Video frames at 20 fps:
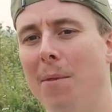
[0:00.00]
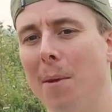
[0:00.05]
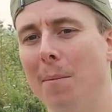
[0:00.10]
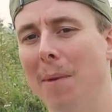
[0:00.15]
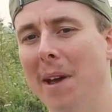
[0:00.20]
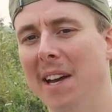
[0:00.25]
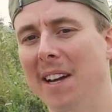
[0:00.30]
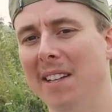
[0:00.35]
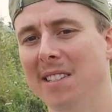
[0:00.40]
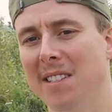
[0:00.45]
the
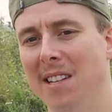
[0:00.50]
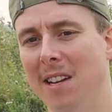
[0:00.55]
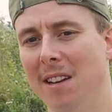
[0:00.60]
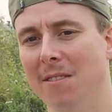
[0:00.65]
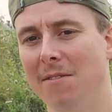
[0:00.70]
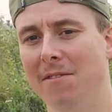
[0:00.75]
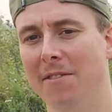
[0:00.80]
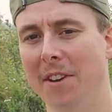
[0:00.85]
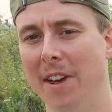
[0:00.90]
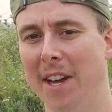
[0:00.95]
magazine
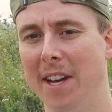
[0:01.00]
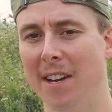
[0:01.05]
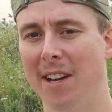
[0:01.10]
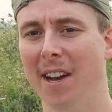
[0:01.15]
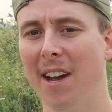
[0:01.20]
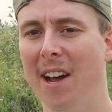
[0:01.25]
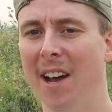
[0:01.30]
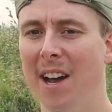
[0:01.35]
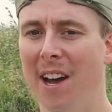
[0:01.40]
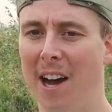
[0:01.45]
fed,
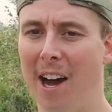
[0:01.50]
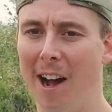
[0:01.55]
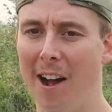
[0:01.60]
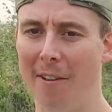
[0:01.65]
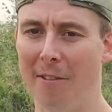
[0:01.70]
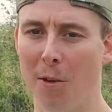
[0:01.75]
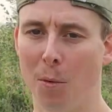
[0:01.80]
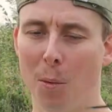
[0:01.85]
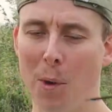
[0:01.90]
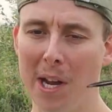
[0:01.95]

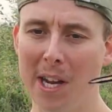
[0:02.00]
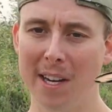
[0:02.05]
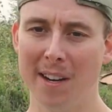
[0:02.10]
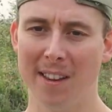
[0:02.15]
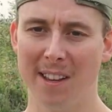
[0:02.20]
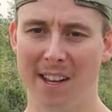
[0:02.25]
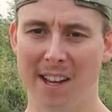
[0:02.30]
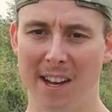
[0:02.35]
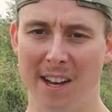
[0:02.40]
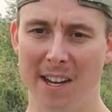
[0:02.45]
the weight
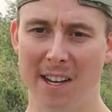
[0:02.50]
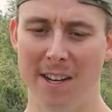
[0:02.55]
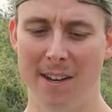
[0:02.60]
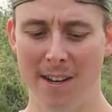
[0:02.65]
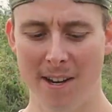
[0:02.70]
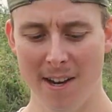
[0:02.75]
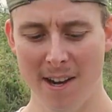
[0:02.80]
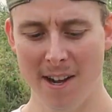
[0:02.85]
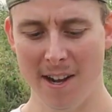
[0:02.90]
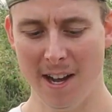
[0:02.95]
of the
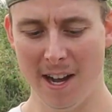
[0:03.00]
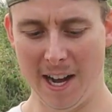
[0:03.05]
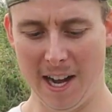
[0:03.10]
gun,